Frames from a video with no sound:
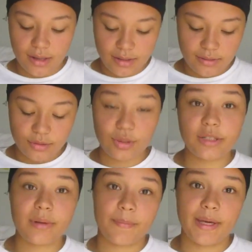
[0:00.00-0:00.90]

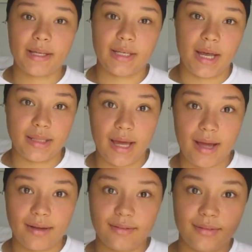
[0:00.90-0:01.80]
So that's my PSA on
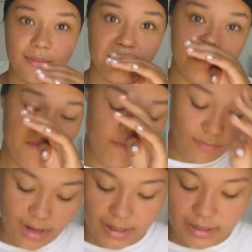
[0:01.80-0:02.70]
that.
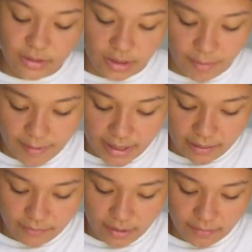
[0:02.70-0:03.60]
I could talk about my
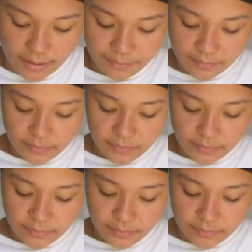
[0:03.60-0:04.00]
hair forever.